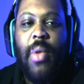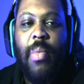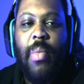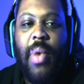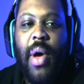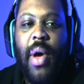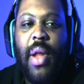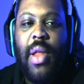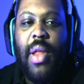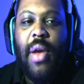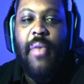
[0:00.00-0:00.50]

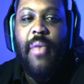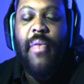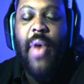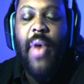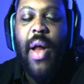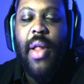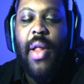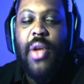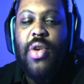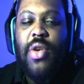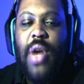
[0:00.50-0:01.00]
But they're
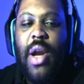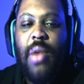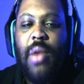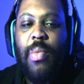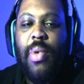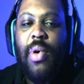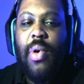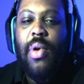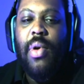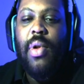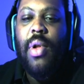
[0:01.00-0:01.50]
finally
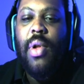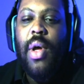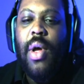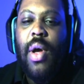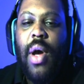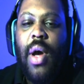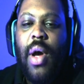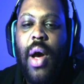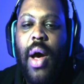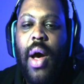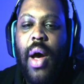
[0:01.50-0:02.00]
tradable.
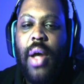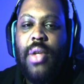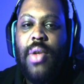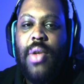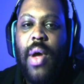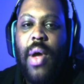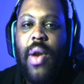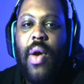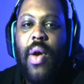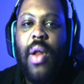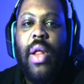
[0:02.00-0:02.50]
Uh,
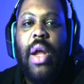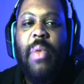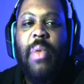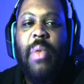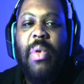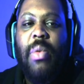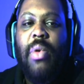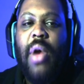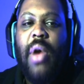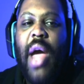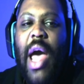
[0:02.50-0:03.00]
so I know a lot of
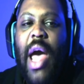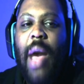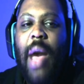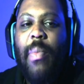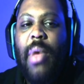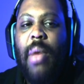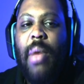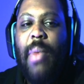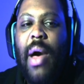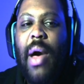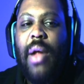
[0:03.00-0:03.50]
people are
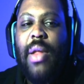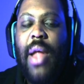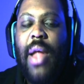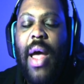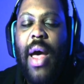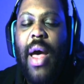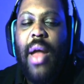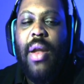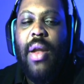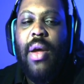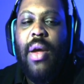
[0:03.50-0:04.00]
happy about
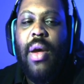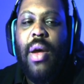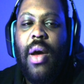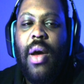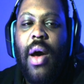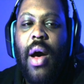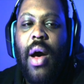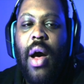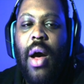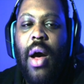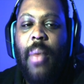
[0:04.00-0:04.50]
that.
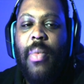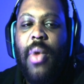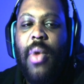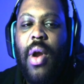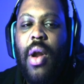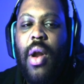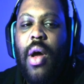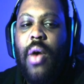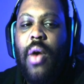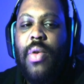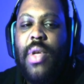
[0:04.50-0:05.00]
Um,
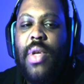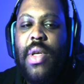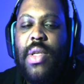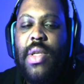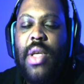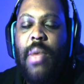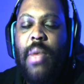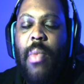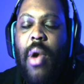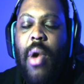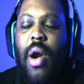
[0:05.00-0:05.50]
they're an O T
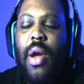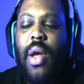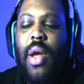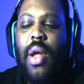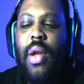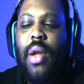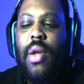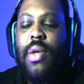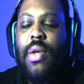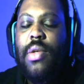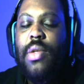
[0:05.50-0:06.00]
C
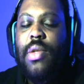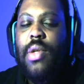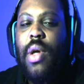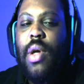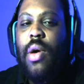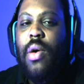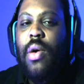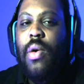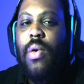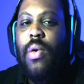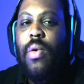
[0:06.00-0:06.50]
market,
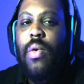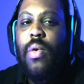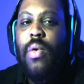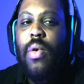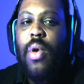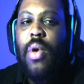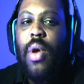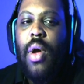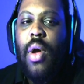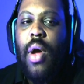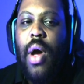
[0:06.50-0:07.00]
so
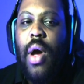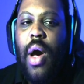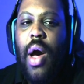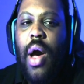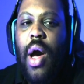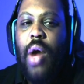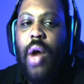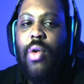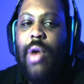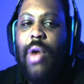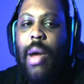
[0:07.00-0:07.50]

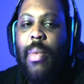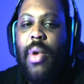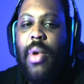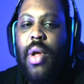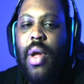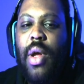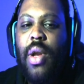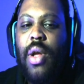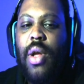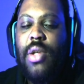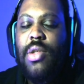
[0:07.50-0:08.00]
uh,
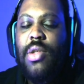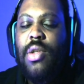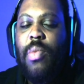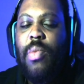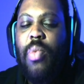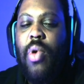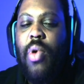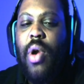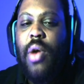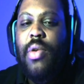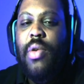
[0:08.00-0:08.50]
Robinhood doesn't
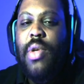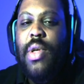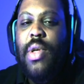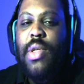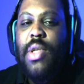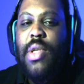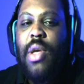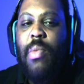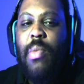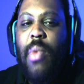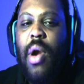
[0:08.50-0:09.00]
support O T
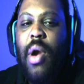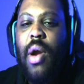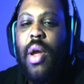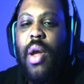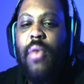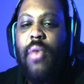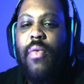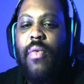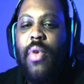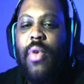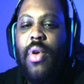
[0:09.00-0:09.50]
C
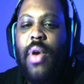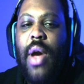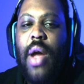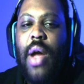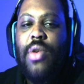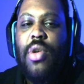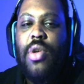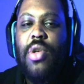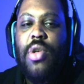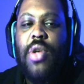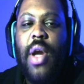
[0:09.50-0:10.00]
market for you
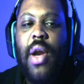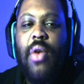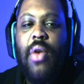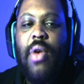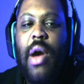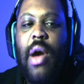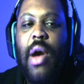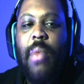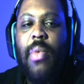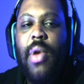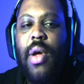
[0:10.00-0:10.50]
guys who are trading
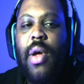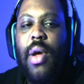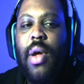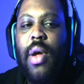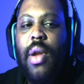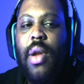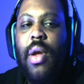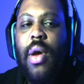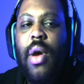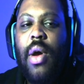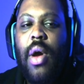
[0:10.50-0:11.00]

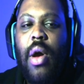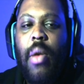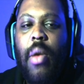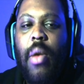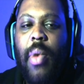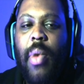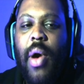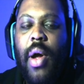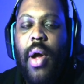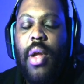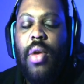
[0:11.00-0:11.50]
Robinhood,
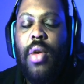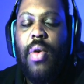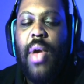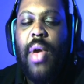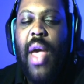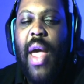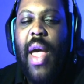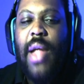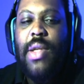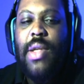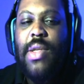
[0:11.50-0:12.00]
but you
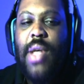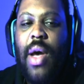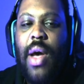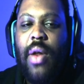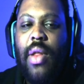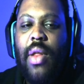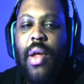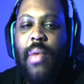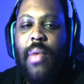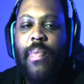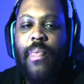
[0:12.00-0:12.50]
can
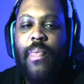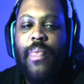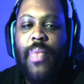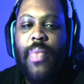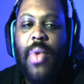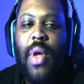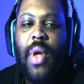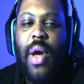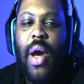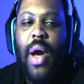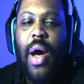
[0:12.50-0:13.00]
sell them,
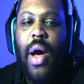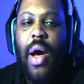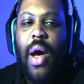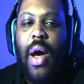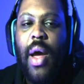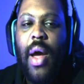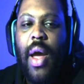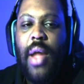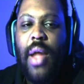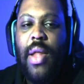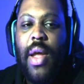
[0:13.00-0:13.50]

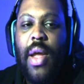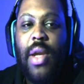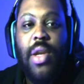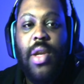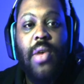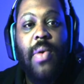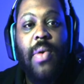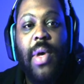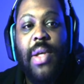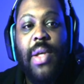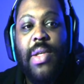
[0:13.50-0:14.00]
uh, and they
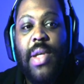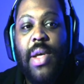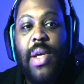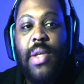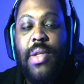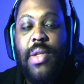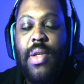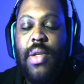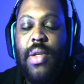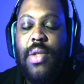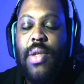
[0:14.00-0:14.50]
do
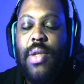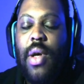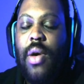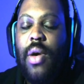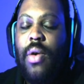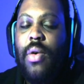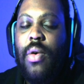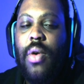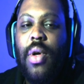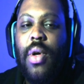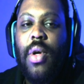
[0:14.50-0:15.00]
exist,
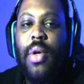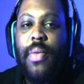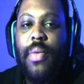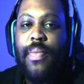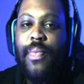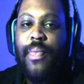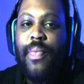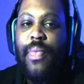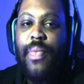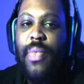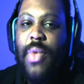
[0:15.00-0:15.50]
so
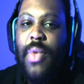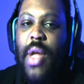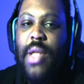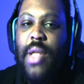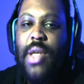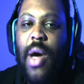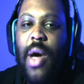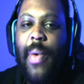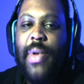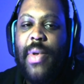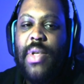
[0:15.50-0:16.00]

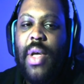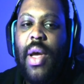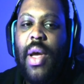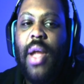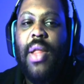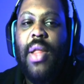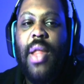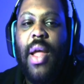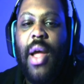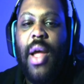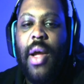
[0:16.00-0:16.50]
that's always a
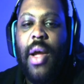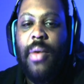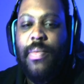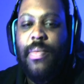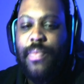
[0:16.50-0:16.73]
good thing.